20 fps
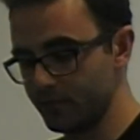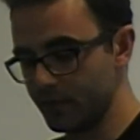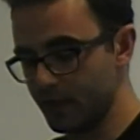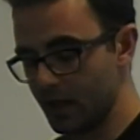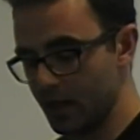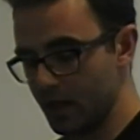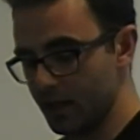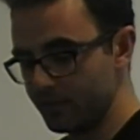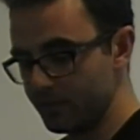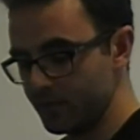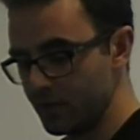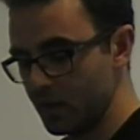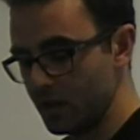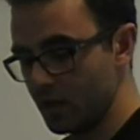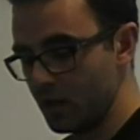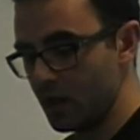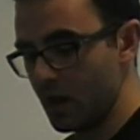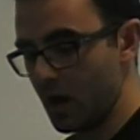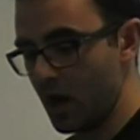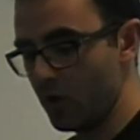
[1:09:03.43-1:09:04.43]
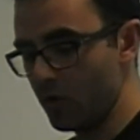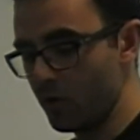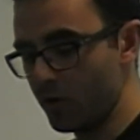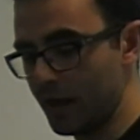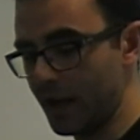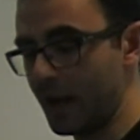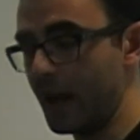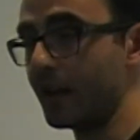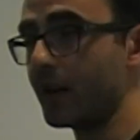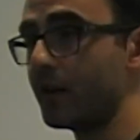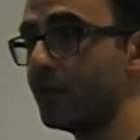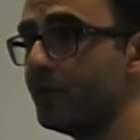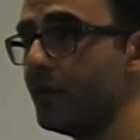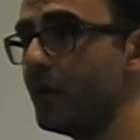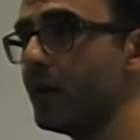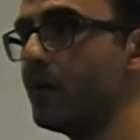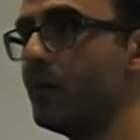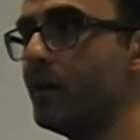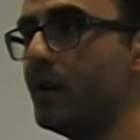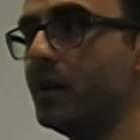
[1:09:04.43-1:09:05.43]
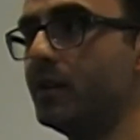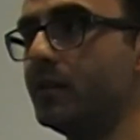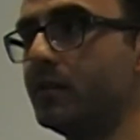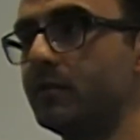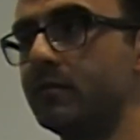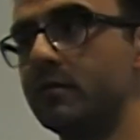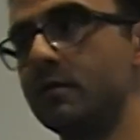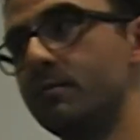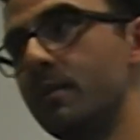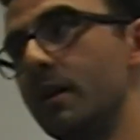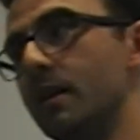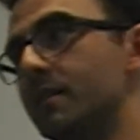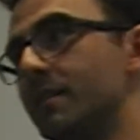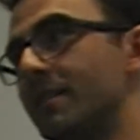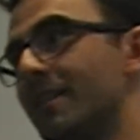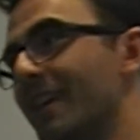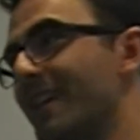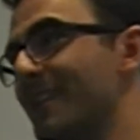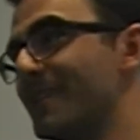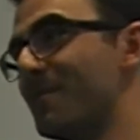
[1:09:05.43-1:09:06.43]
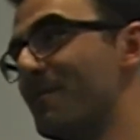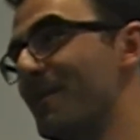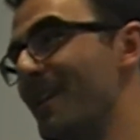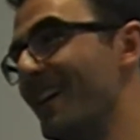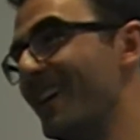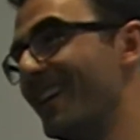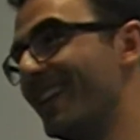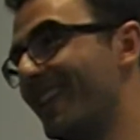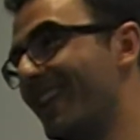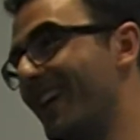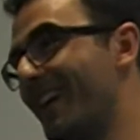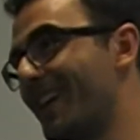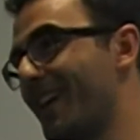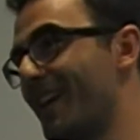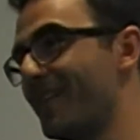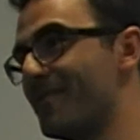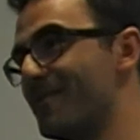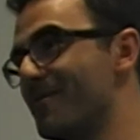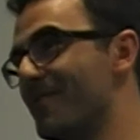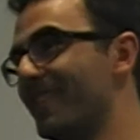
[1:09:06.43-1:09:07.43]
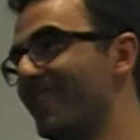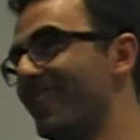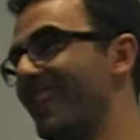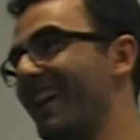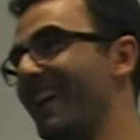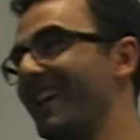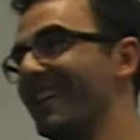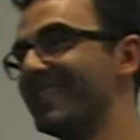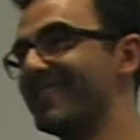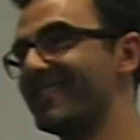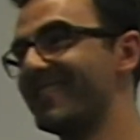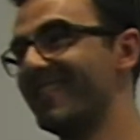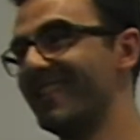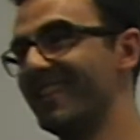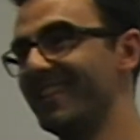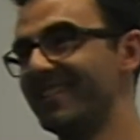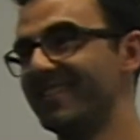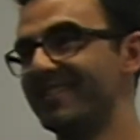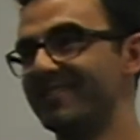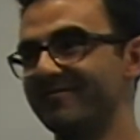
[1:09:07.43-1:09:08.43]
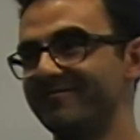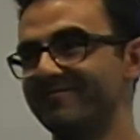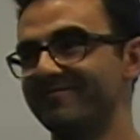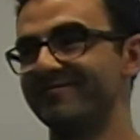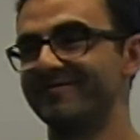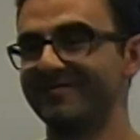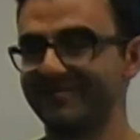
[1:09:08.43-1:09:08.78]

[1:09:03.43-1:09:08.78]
Okay. How can I configure it? It's basic XML, like everyone likes, right?